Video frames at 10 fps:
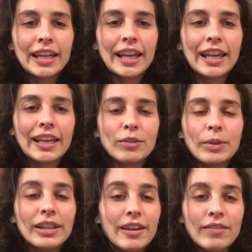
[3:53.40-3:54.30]
and
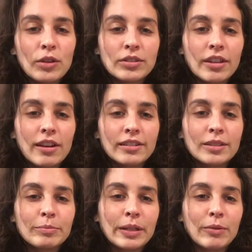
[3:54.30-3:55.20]
we love those
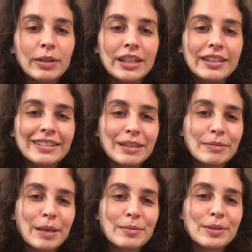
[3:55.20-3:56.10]
songs, but we
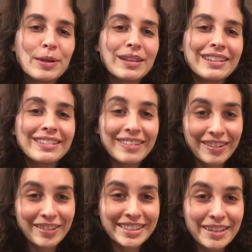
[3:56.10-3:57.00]
sometimes know that you don't
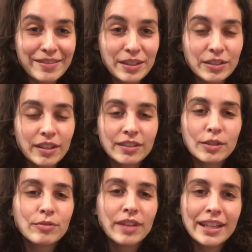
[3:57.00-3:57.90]
always love those songs.
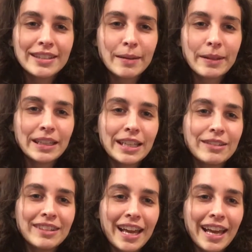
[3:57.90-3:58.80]
So find something that
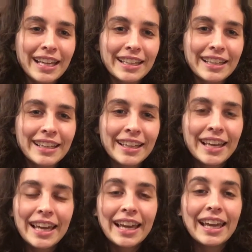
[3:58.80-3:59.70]
you like,
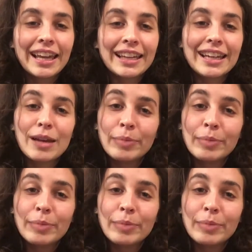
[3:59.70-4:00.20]
and I